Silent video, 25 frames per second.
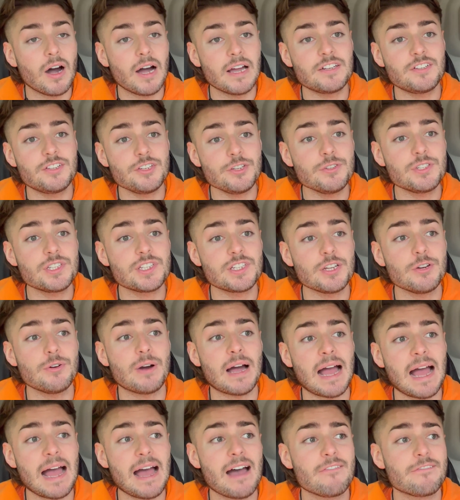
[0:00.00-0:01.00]
do still
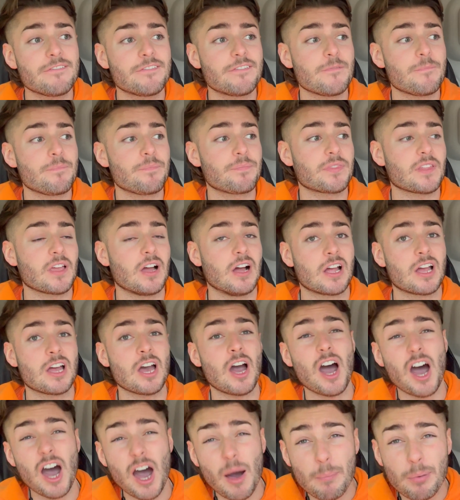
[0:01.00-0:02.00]
have a
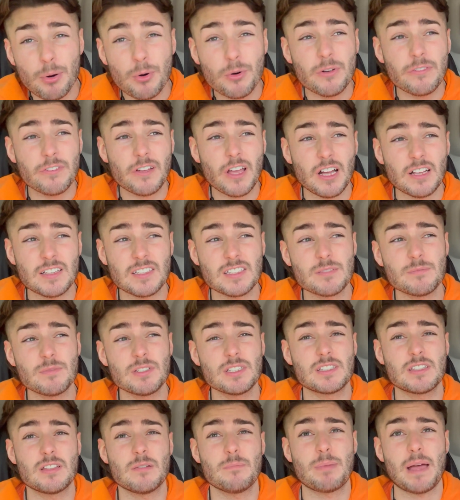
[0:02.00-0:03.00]
couple of
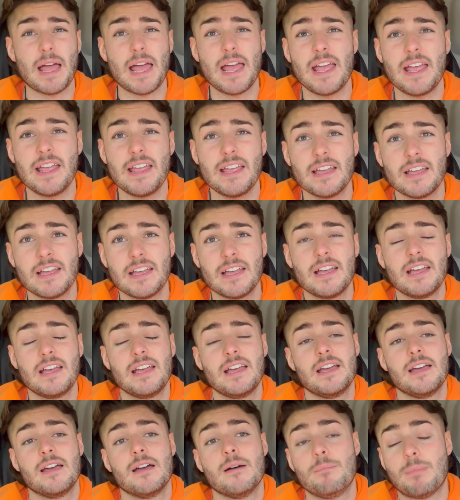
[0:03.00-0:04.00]
customers that pay
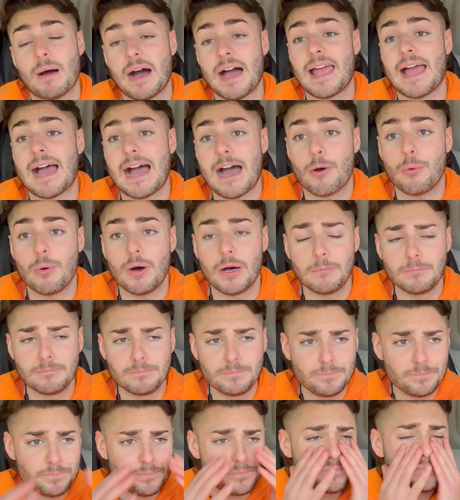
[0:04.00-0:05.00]
by hour.
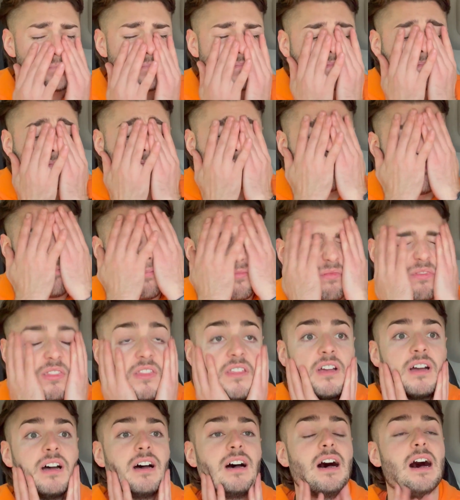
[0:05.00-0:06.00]

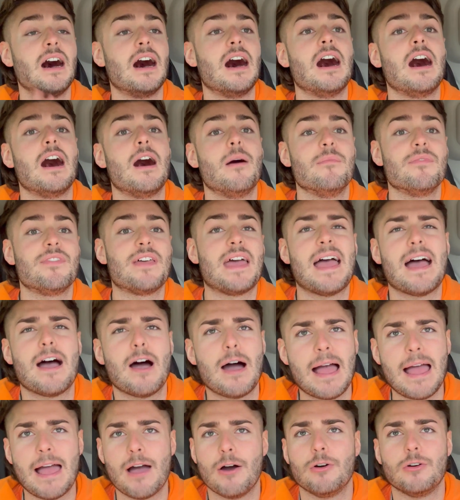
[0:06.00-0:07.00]
They're
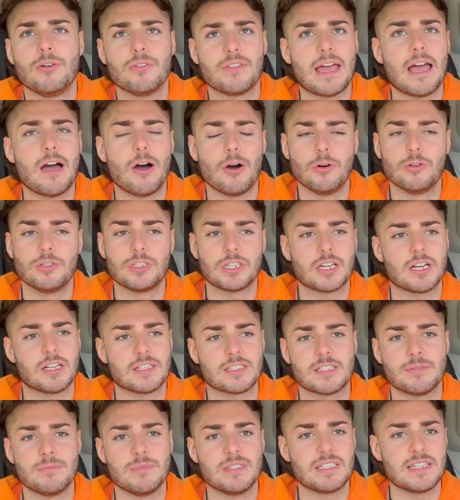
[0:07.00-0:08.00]
older
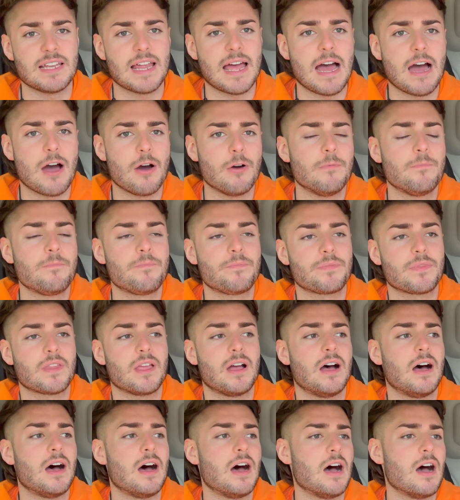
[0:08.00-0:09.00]
customers now.
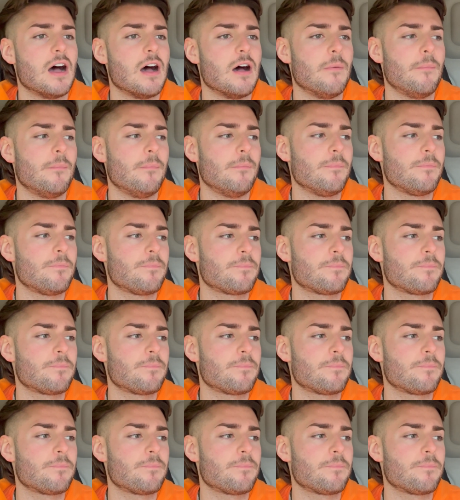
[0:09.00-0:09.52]
And